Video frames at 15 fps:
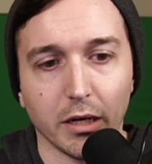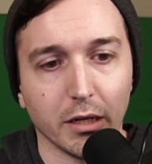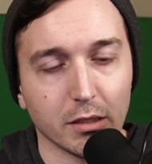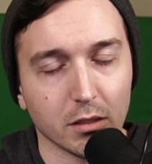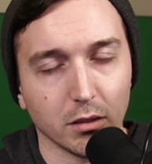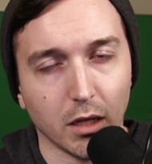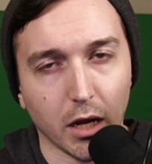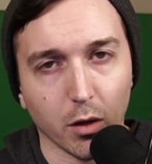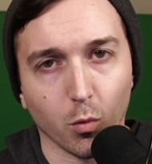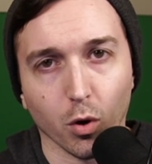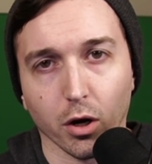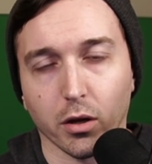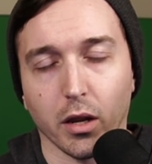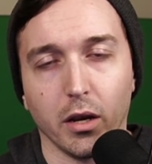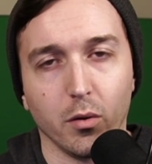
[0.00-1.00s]
It's a lot of
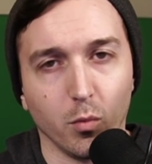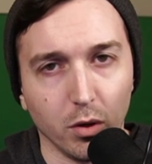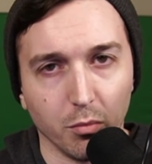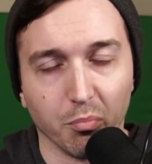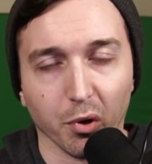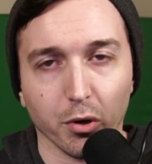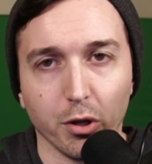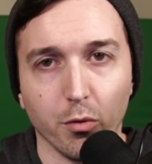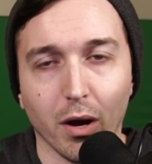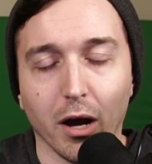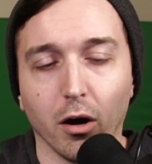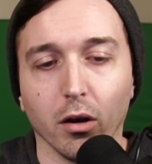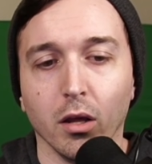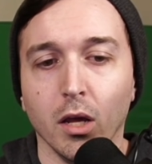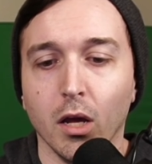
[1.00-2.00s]
work and it will burn you
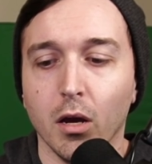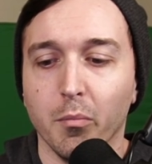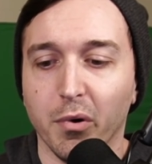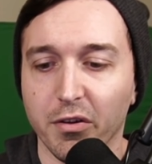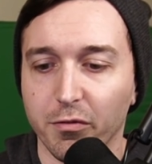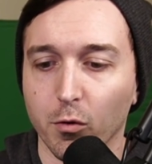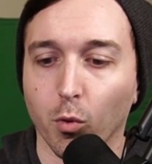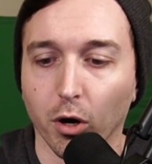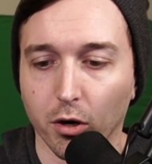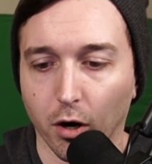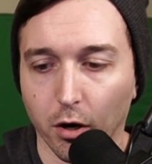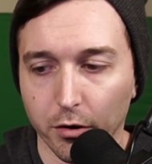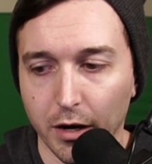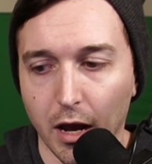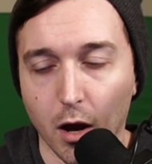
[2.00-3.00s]
out. But if you work
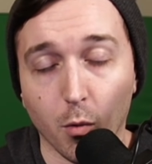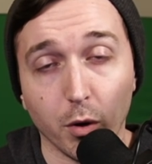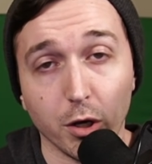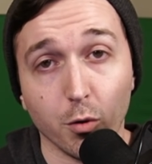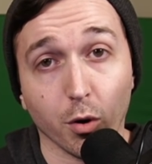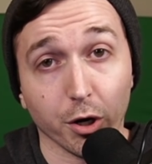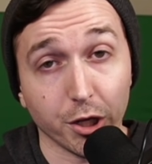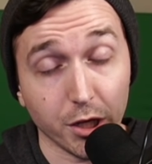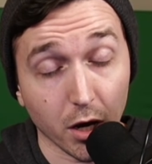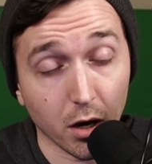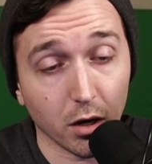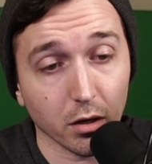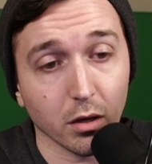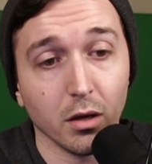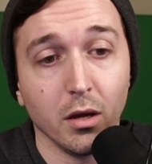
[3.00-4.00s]
hard now when you are
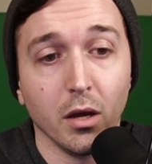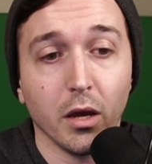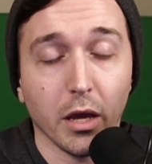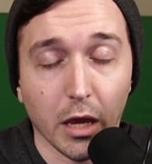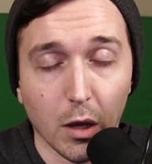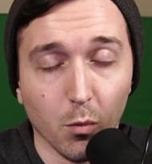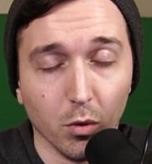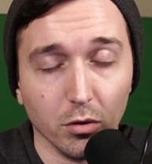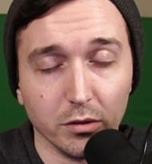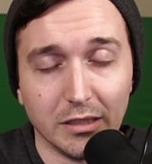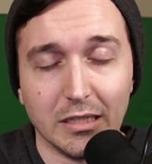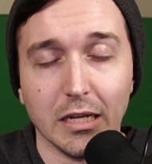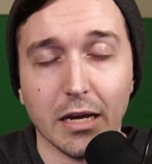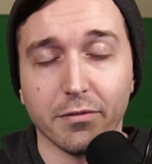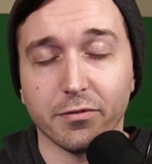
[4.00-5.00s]
young, it will
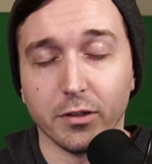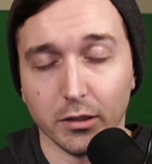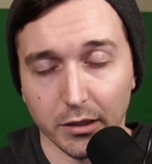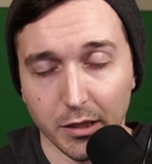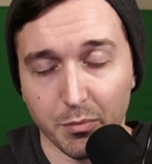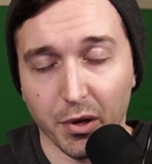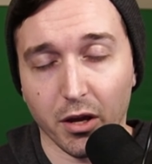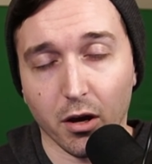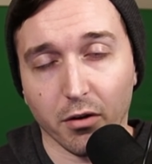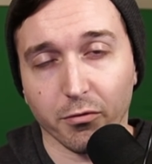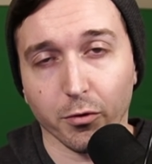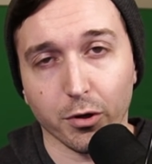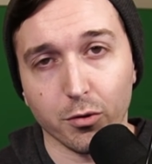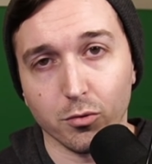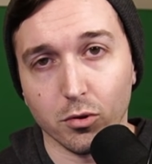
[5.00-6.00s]
definitely pay off for
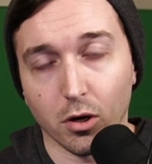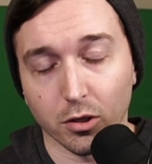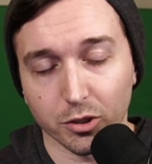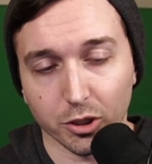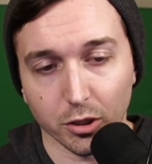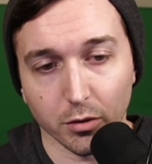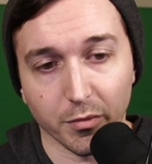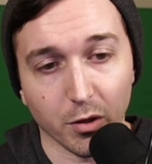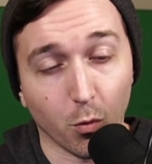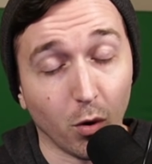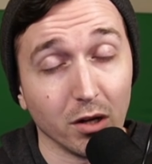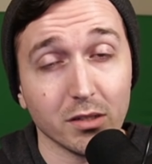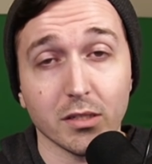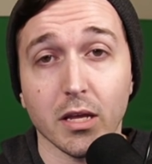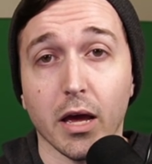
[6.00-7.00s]
you long term. And the
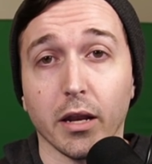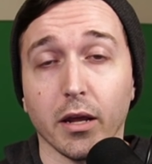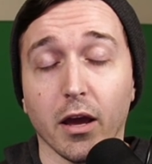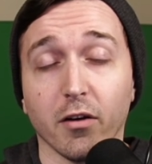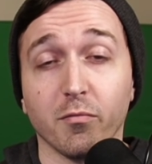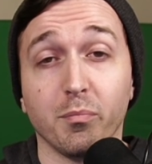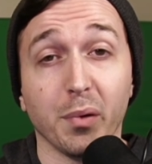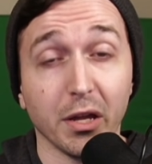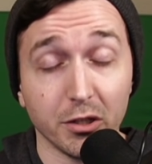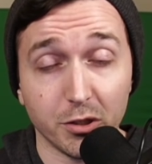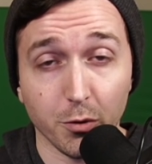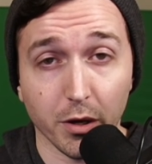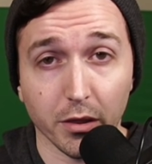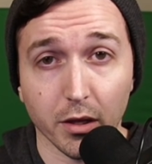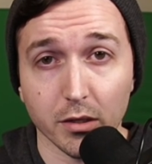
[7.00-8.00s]
ones that have been
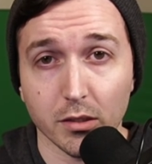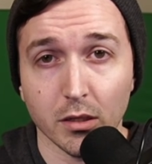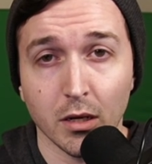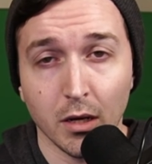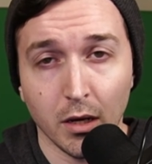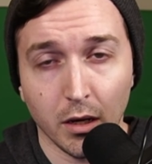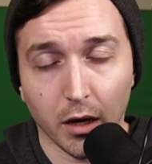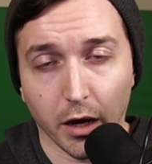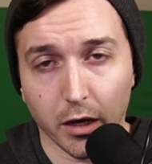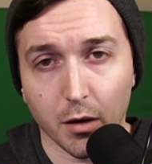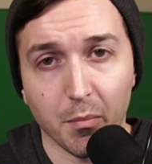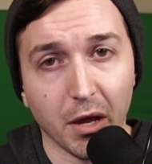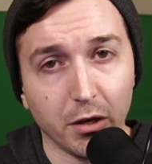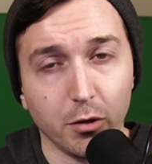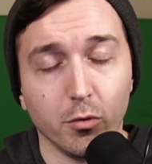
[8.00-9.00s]
doing this, I
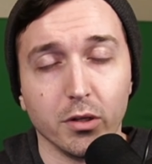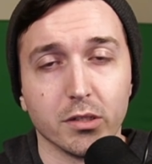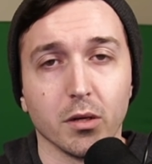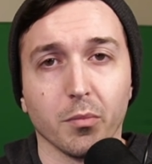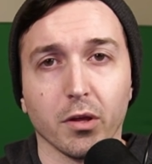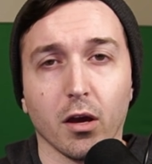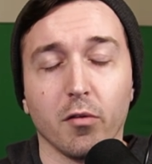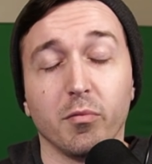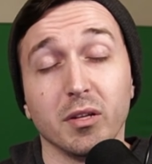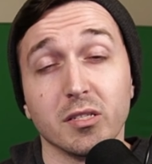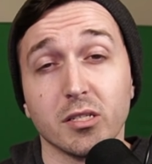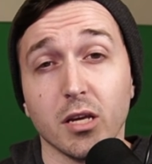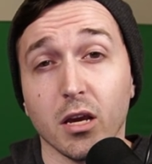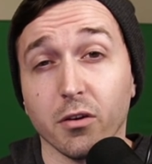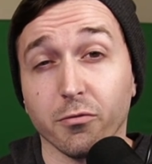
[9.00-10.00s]
commend you. It is something I've been
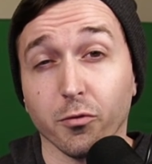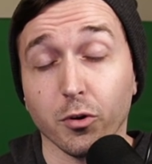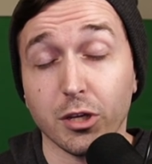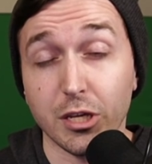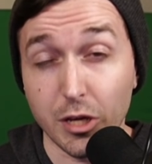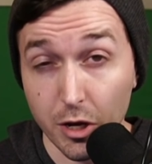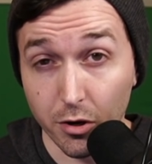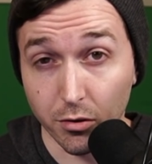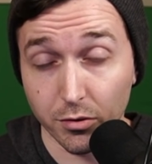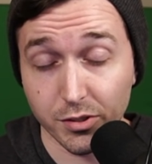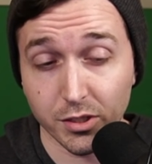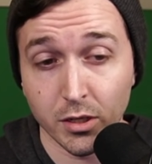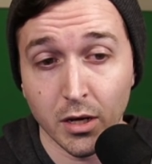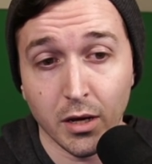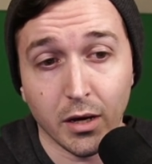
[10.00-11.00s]
saying for years.
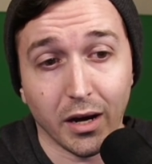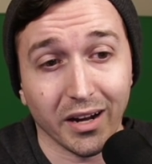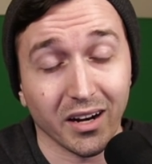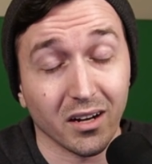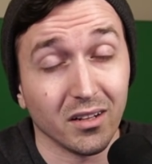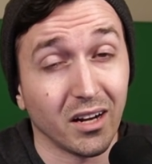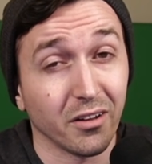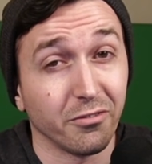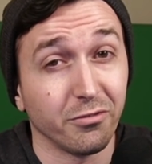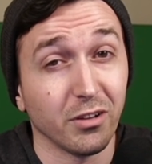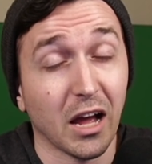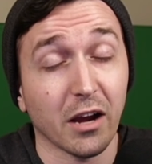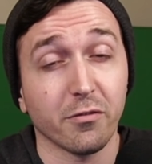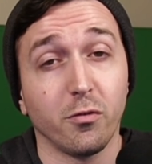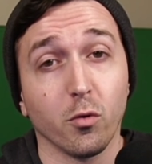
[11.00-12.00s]
I got a lot of
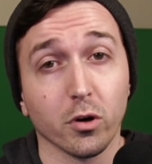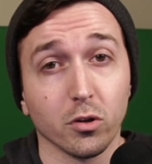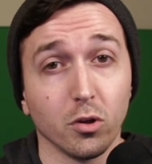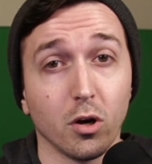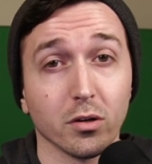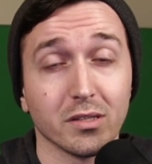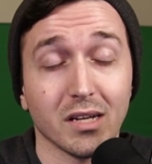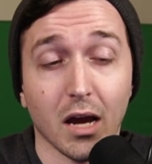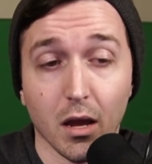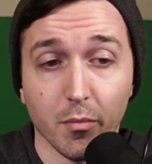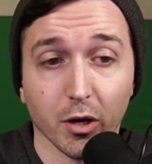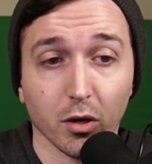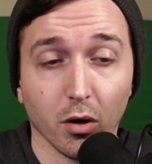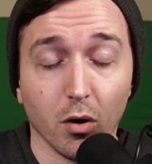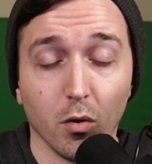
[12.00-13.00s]
flack for it a long time
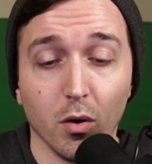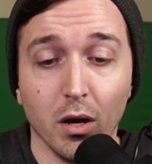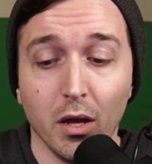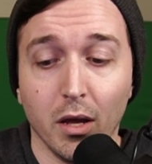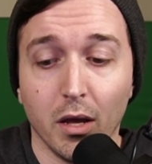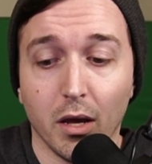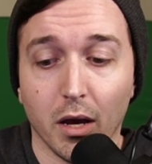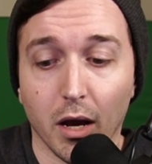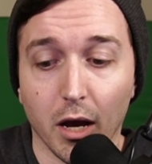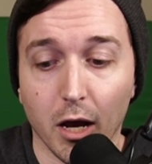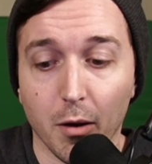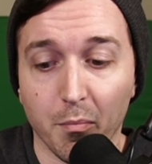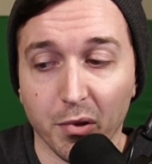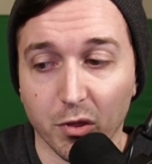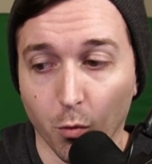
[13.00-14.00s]
ago.
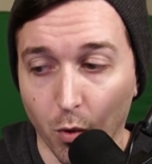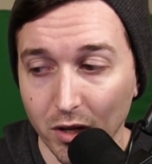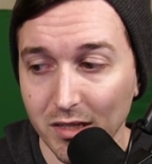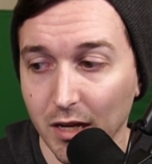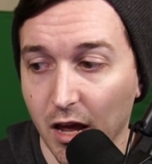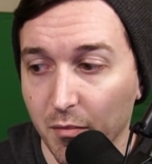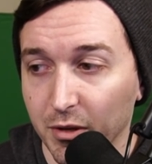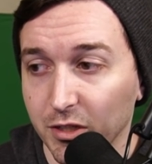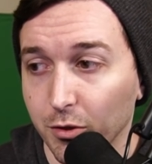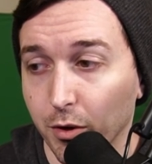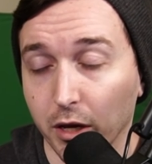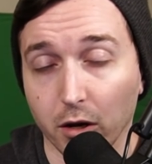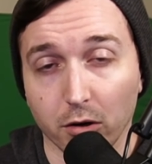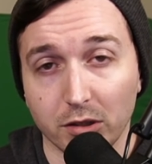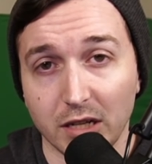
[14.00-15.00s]
But the ones that have been doing
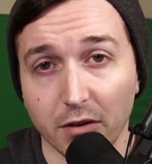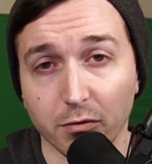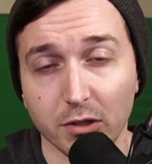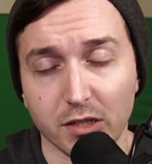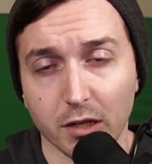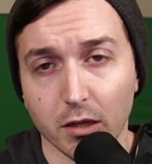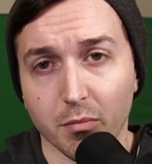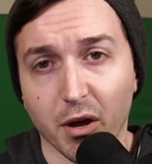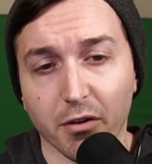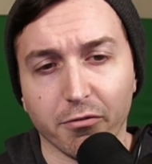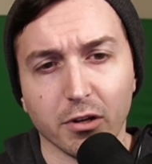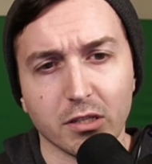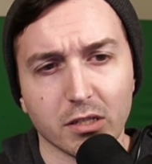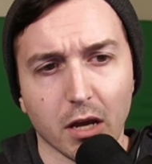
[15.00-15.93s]
it are definitely seeing the benefits.